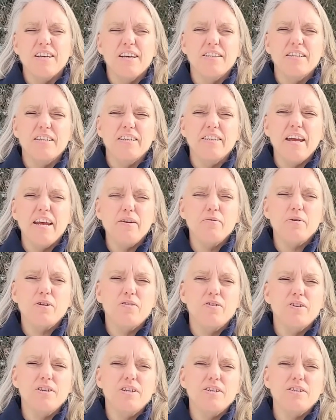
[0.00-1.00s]
and today we're
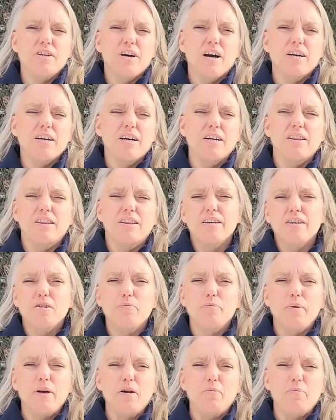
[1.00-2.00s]
going to talk a little
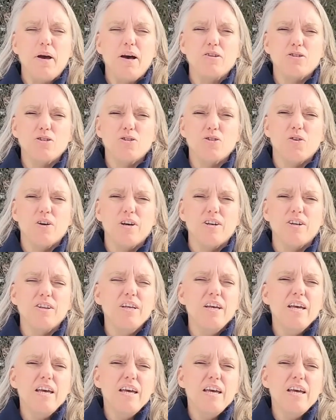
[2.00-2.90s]
bit about soil.